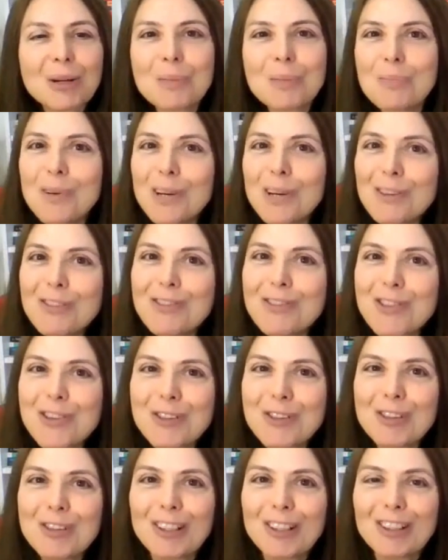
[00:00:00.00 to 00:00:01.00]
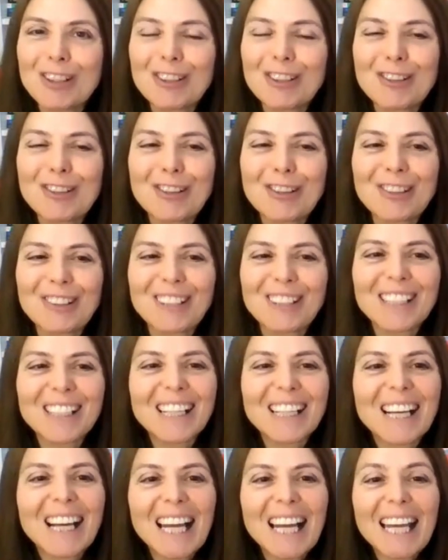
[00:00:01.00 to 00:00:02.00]
Buongiorno!
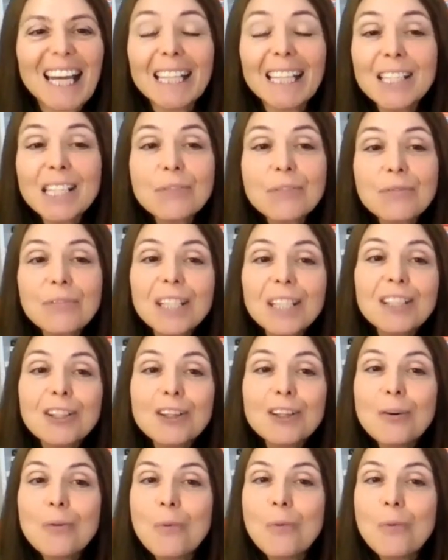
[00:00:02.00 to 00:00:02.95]
In this video,